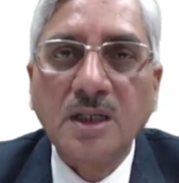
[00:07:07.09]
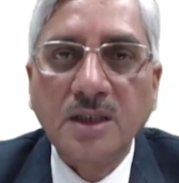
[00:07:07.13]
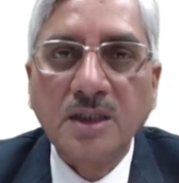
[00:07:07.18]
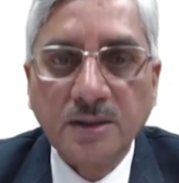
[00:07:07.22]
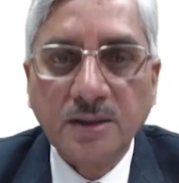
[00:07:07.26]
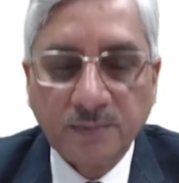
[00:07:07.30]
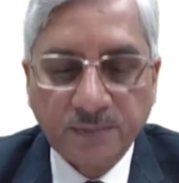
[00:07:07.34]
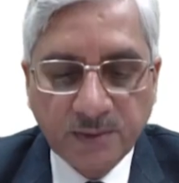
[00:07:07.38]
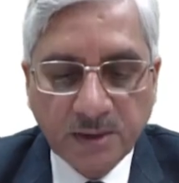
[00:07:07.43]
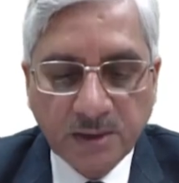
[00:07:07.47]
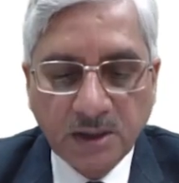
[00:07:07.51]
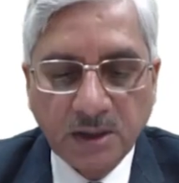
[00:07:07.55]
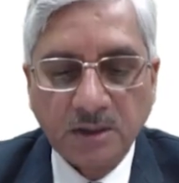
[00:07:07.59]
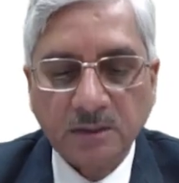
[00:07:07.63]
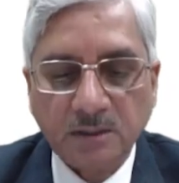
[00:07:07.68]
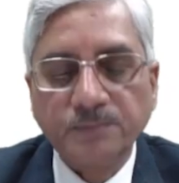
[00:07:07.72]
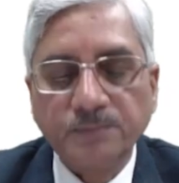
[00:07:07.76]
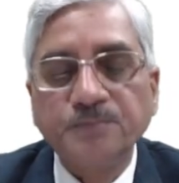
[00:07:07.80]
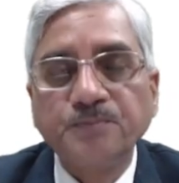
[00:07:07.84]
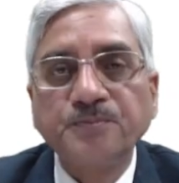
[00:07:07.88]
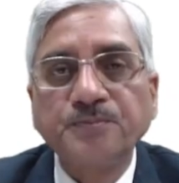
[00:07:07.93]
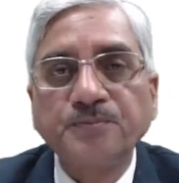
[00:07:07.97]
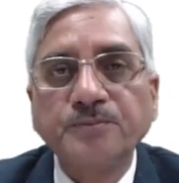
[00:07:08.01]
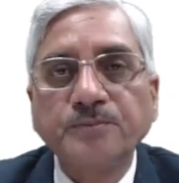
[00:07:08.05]
I have done.
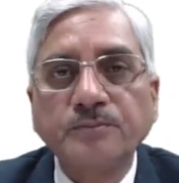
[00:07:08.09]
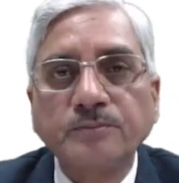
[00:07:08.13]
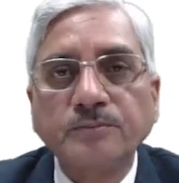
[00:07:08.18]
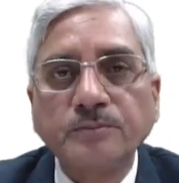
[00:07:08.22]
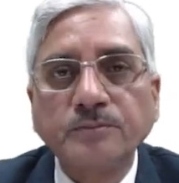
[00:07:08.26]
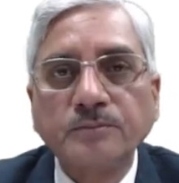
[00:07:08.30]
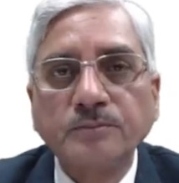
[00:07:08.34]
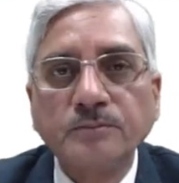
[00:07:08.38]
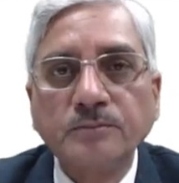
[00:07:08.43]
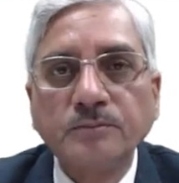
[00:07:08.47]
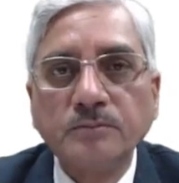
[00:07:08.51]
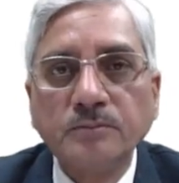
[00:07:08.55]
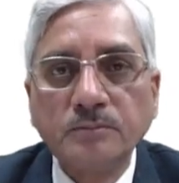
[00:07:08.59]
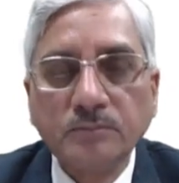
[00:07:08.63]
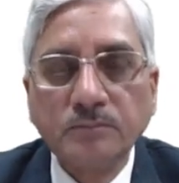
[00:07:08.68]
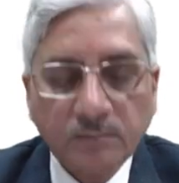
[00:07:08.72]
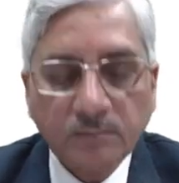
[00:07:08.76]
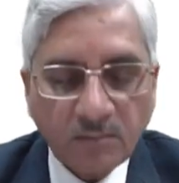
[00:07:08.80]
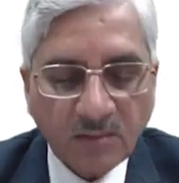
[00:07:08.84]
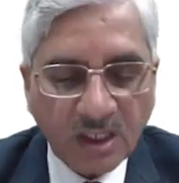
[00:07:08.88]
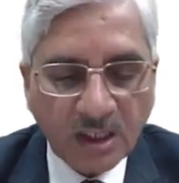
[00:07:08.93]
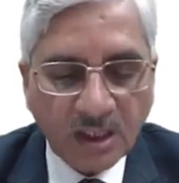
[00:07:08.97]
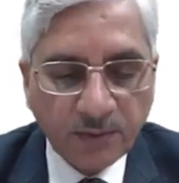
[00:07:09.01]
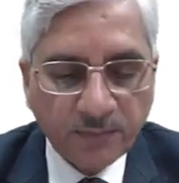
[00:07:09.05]

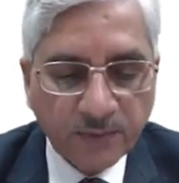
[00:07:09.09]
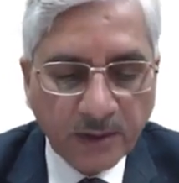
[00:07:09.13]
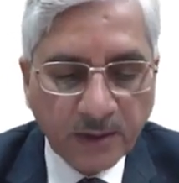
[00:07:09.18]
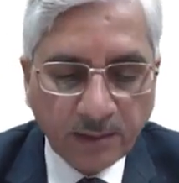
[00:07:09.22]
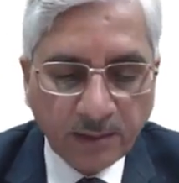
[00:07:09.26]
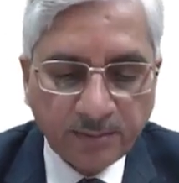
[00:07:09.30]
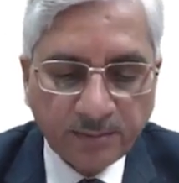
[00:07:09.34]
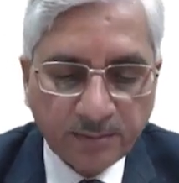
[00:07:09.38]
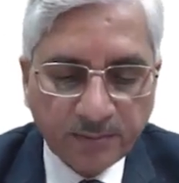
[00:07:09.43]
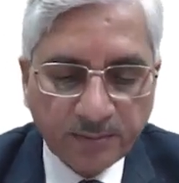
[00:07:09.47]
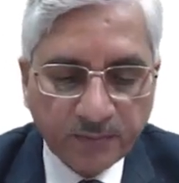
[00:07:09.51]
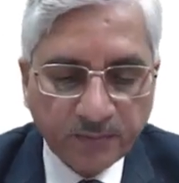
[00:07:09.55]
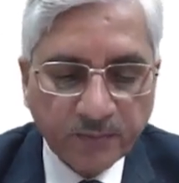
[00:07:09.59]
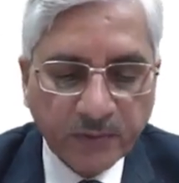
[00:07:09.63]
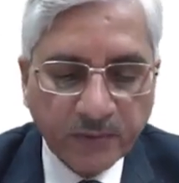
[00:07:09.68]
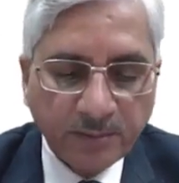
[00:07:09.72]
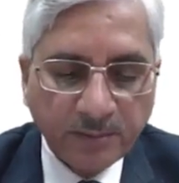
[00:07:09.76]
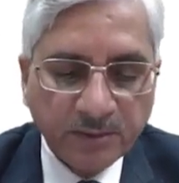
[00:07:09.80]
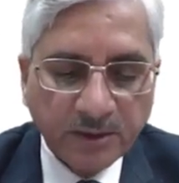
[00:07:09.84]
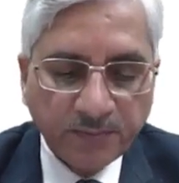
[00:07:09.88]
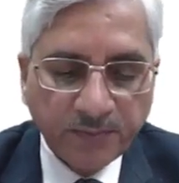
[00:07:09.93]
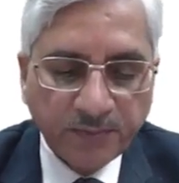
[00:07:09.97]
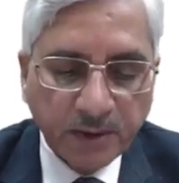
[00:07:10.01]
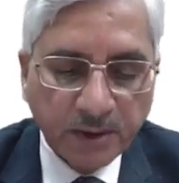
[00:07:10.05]
From
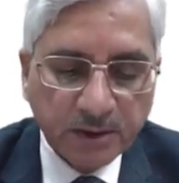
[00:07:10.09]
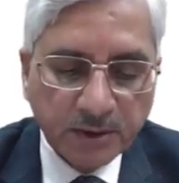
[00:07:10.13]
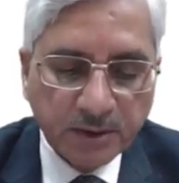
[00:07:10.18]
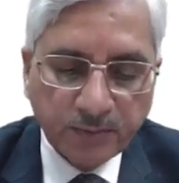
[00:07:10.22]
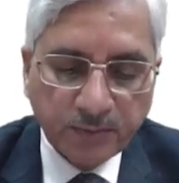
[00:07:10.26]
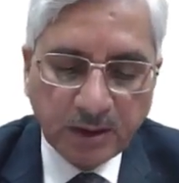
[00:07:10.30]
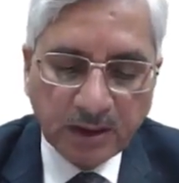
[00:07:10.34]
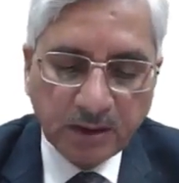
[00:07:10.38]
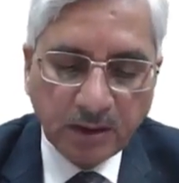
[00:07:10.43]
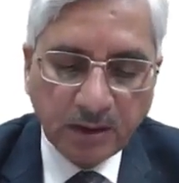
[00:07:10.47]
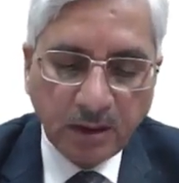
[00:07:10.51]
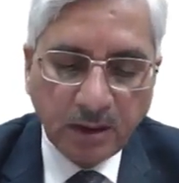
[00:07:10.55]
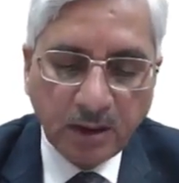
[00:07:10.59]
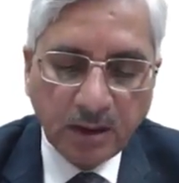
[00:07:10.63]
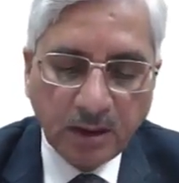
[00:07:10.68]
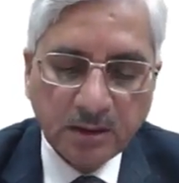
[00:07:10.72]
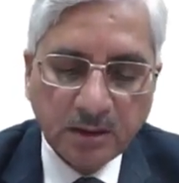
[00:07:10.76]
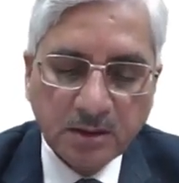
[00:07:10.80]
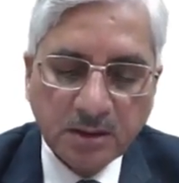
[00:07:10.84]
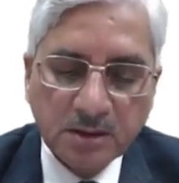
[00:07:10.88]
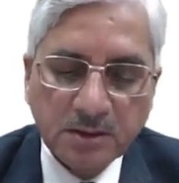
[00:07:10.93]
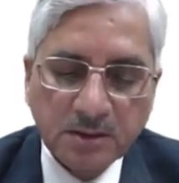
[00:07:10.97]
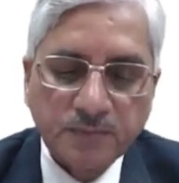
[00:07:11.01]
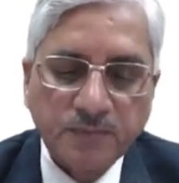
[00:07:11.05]
the first one all
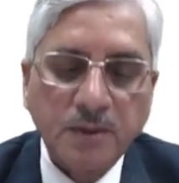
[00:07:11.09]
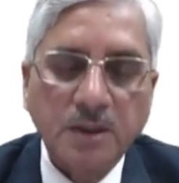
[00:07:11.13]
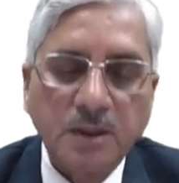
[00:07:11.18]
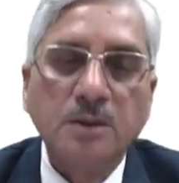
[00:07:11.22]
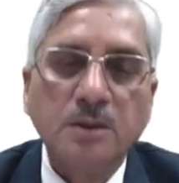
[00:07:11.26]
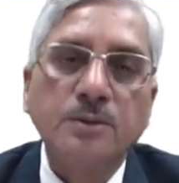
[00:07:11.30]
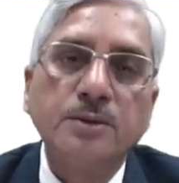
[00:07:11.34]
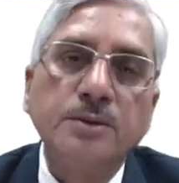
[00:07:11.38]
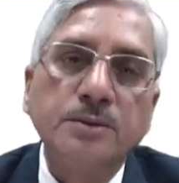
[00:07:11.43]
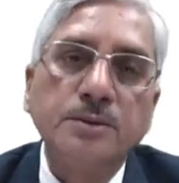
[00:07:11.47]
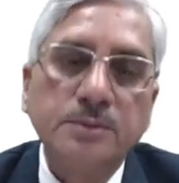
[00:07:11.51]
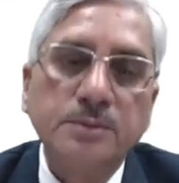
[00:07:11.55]
these follow.